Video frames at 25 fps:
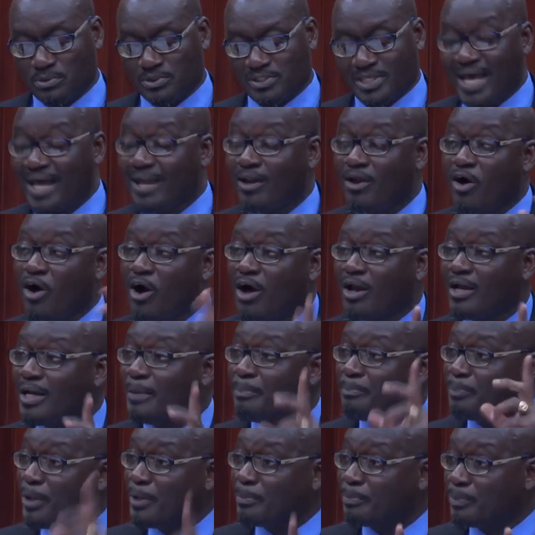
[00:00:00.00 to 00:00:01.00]
Tell all
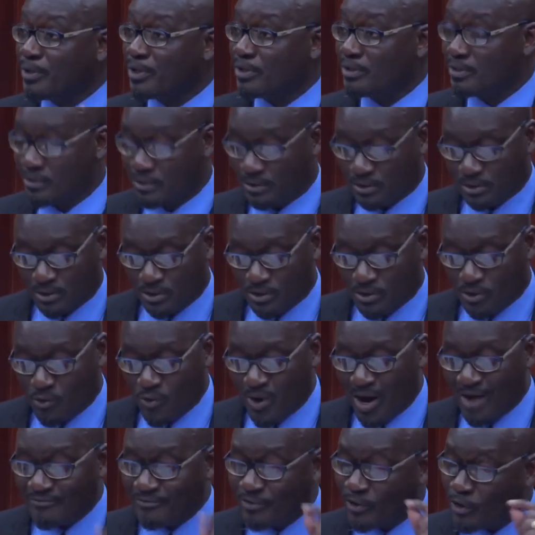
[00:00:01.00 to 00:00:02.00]
the people
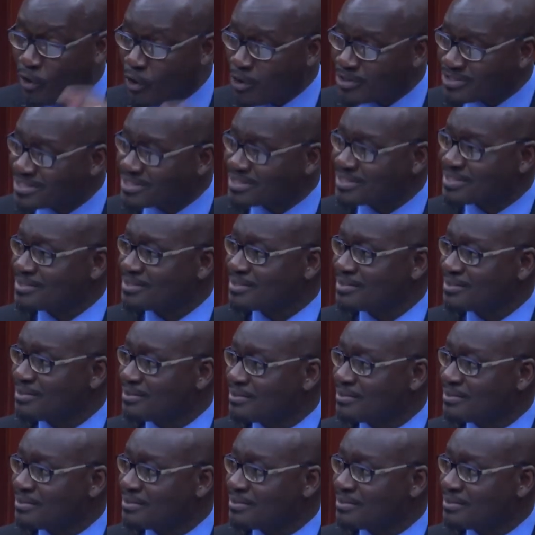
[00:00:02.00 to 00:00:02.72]
who have lost